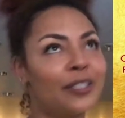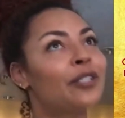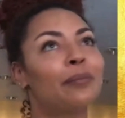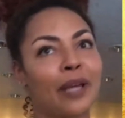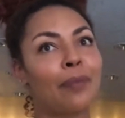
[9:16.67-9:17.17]

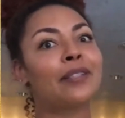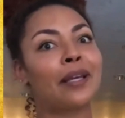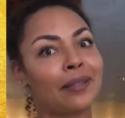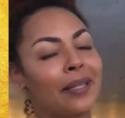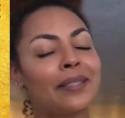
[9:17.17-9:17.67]
should maybe
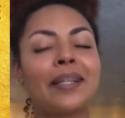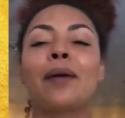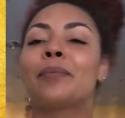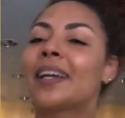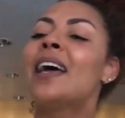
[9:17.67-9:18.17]
take the next step.
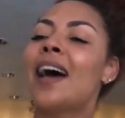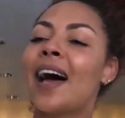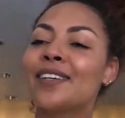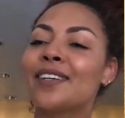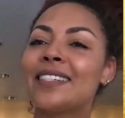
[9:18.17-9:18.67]
Like,
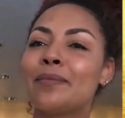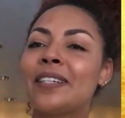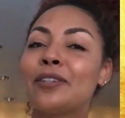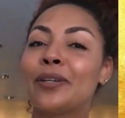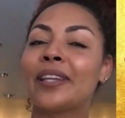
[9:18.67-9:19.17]
I could see
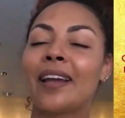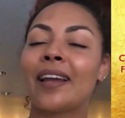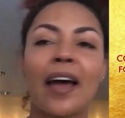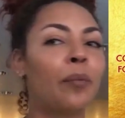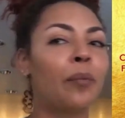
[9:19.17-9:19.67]
me doing that
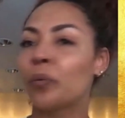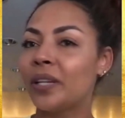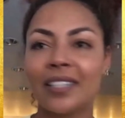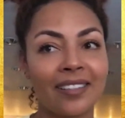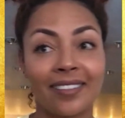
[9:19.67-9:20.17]
now, but we
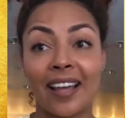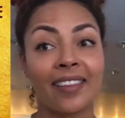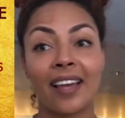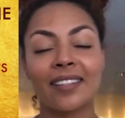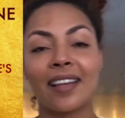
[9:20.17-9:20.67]
didn't at
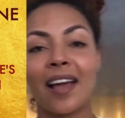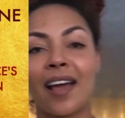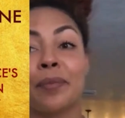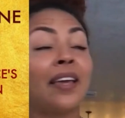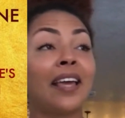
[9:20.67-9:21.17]
that time.
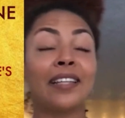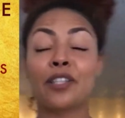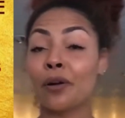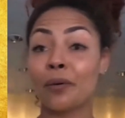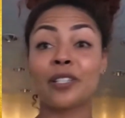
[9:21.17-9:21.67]
Mm-hmm. And so
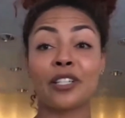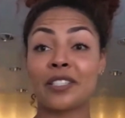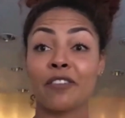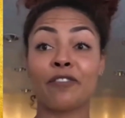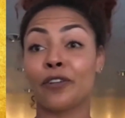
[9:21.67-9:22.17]
it was just
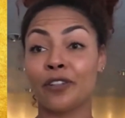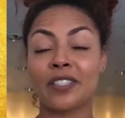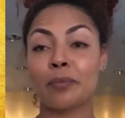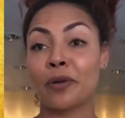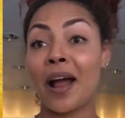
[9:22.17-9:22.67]
a full
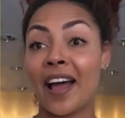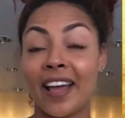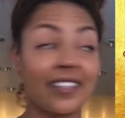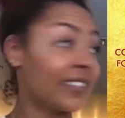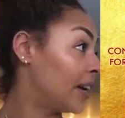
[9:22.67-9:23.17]

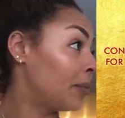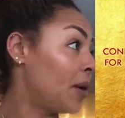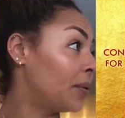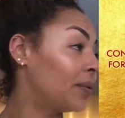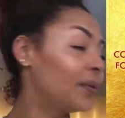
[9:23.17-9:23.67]
surprise, like,
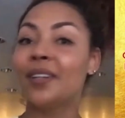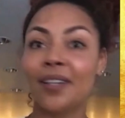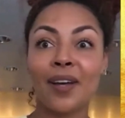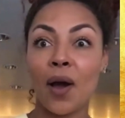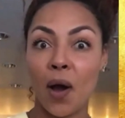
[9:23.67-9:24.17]
whoa,
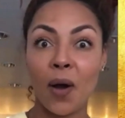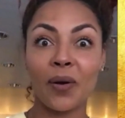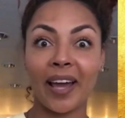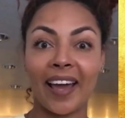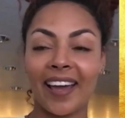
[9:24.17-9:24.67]

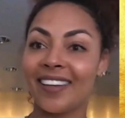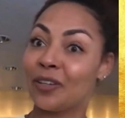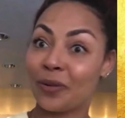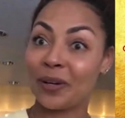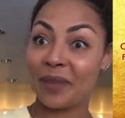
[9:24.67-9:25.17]
okay,
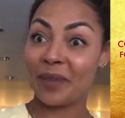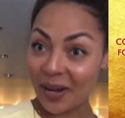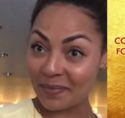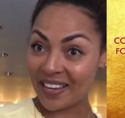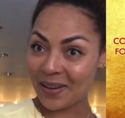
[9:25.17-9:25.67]
you want to
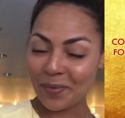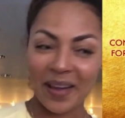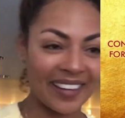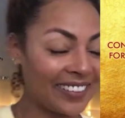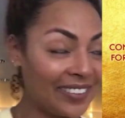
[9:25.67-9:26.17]
marry me? I'm
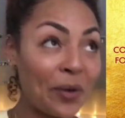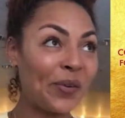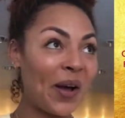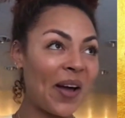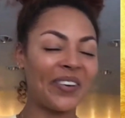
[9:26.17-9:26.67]
like,
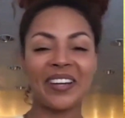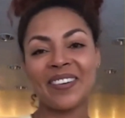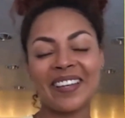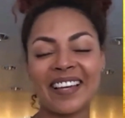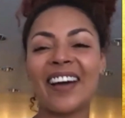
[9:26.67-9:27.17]
whoa, here
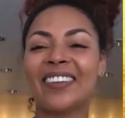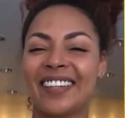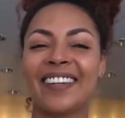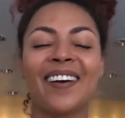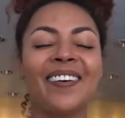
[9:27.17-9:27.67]
we go.
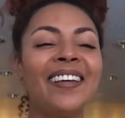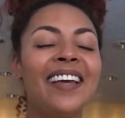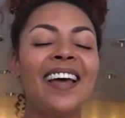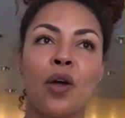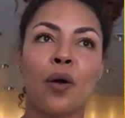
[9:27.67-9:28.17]
You know?
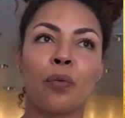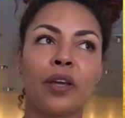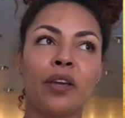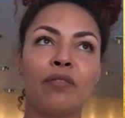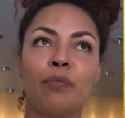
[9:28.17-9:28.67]

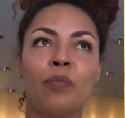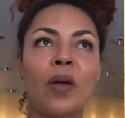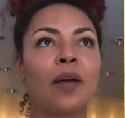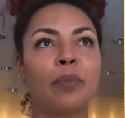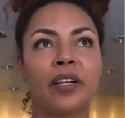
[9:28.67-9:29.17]
We
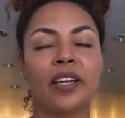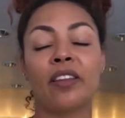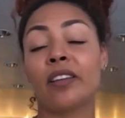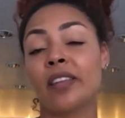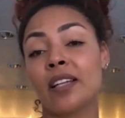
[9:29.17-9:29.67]
had been together
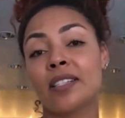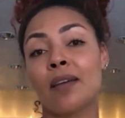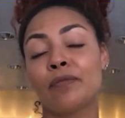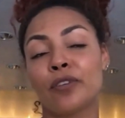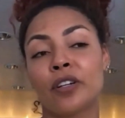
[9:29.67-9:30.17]
at that
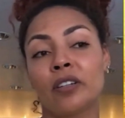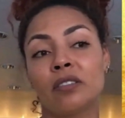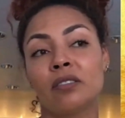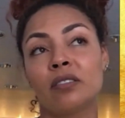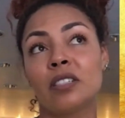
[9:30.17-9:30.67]
time for
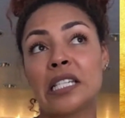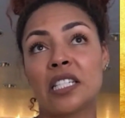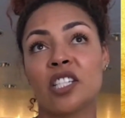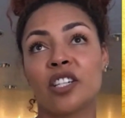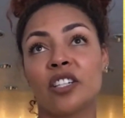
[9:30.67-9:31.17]

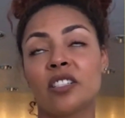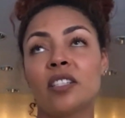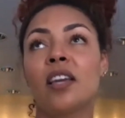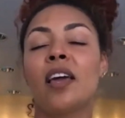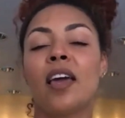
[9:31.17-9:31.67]
6 years,
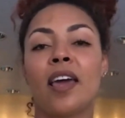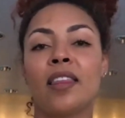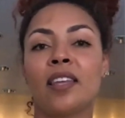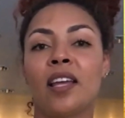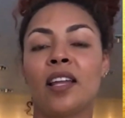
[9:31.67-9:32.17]
and
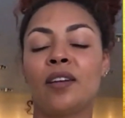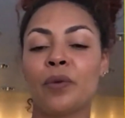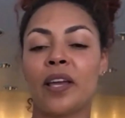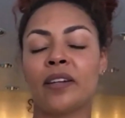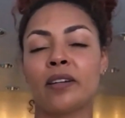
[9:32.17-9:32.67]
then
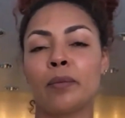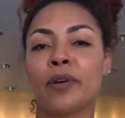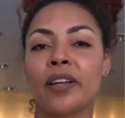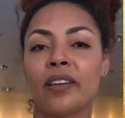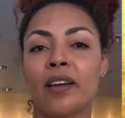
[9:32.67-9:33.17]
we ended up
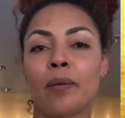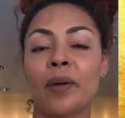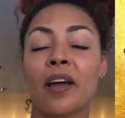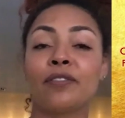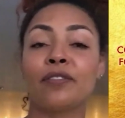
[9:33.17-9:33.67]
breaking up
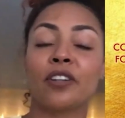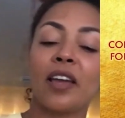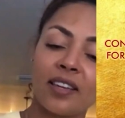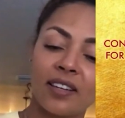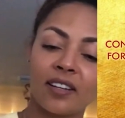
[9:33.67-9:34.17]
after
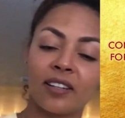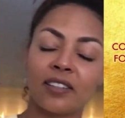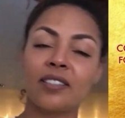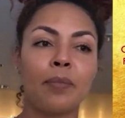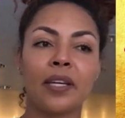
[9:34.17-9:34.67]
8 years.
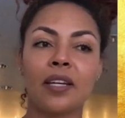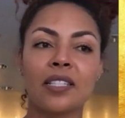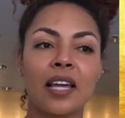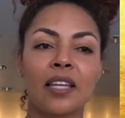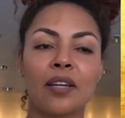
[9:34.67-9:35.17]
because
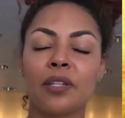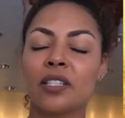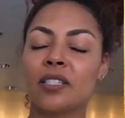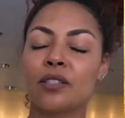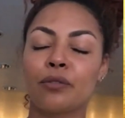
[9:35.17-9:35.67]
I think we
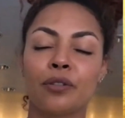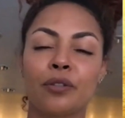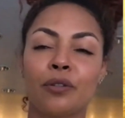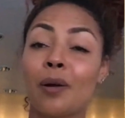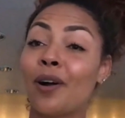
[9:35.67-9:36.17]
just
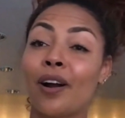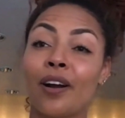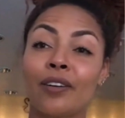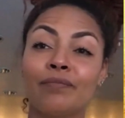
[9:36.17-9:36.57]
grew apart.